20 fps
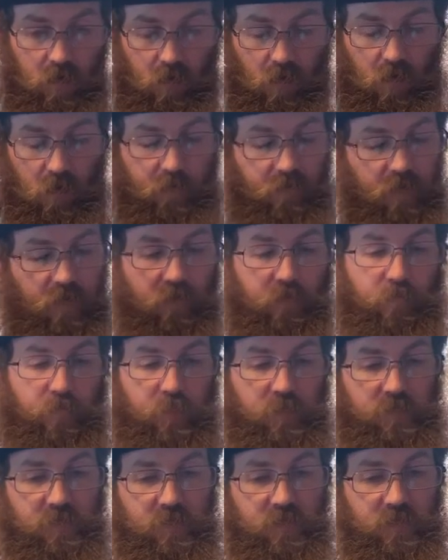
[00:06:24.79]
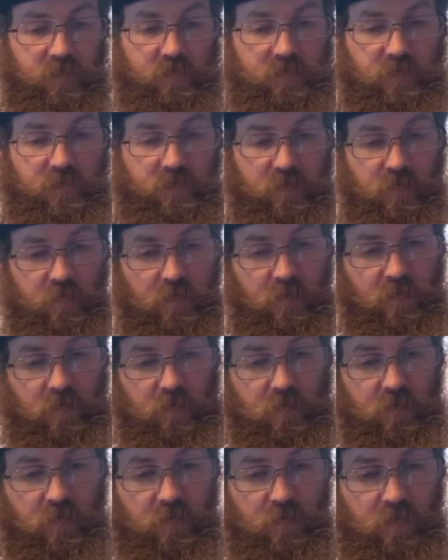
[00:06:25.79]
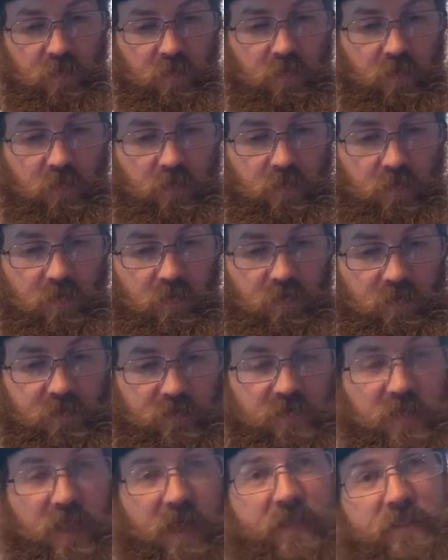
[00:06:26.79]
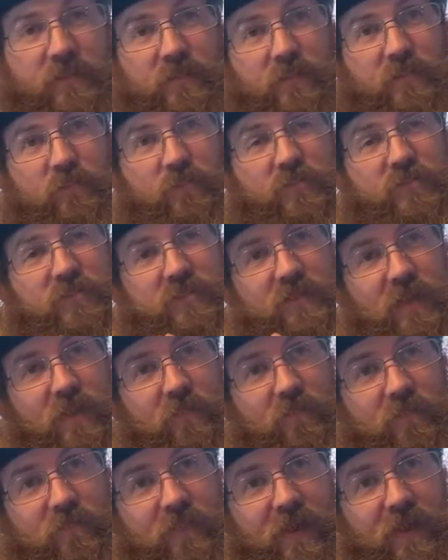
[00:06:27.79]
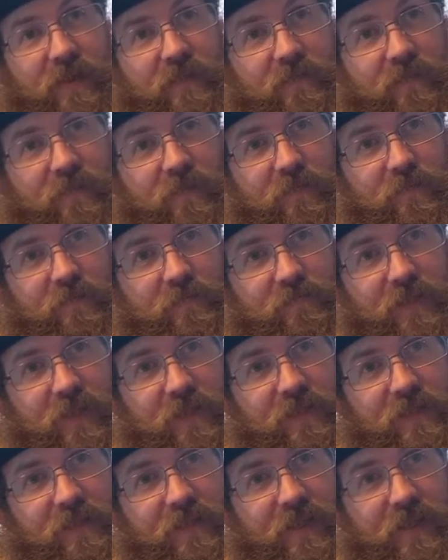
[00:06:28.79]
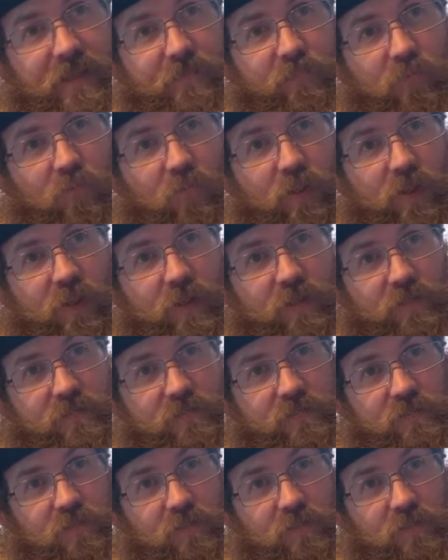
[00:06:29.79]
Oh, I'm going to butcher this. It's like what's the name of that, like enamelware?